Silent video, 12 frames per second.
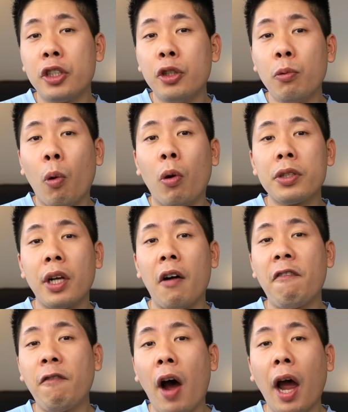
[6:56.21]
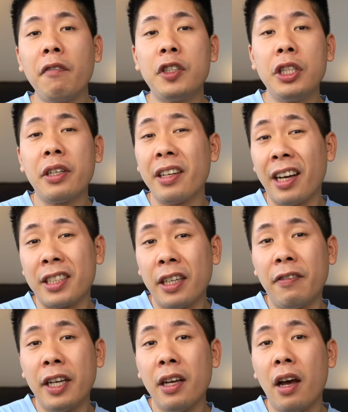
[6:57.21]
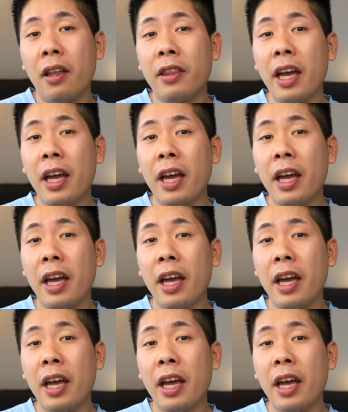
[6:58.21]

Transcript: towards a 5G connectivity,